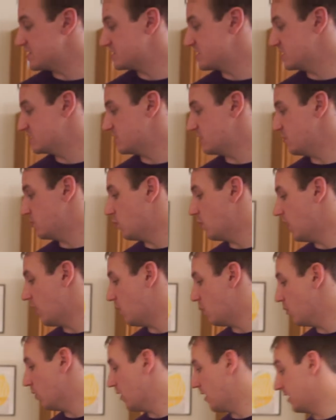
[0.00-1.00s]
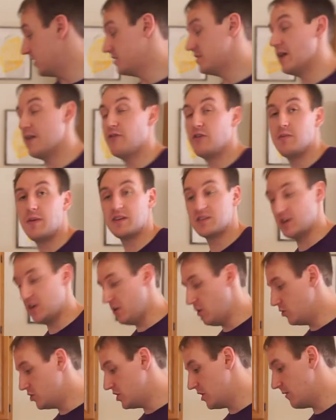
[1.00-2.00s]
does definitely makes a
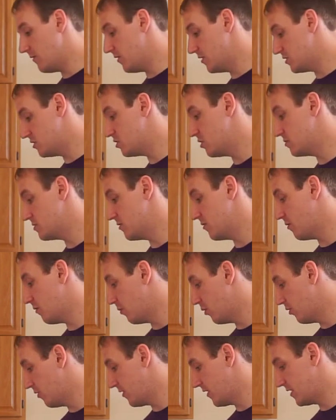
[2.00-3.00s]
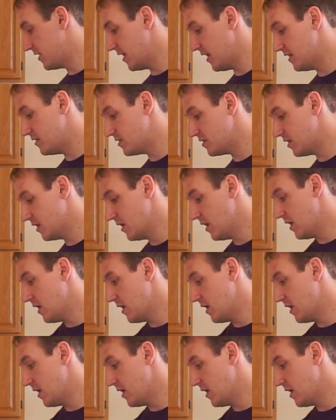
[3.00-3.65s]
huge difference in terms of improving the taste.